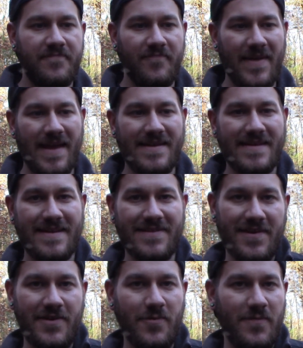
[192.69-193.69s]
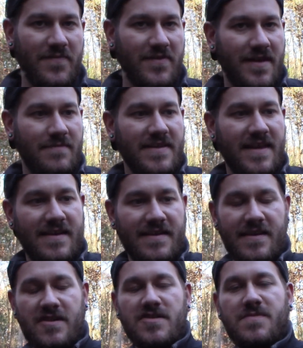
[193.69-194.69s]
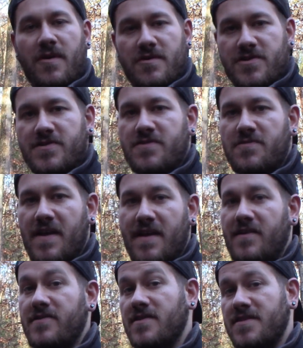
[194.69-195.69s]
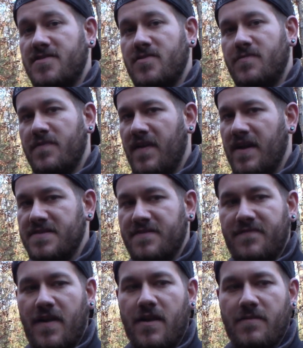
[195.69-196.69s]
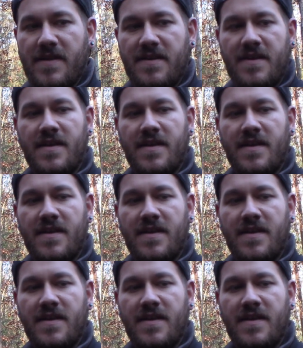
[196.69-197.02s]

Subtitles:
made it illegal for them to get any exposure to that under a supervised environment.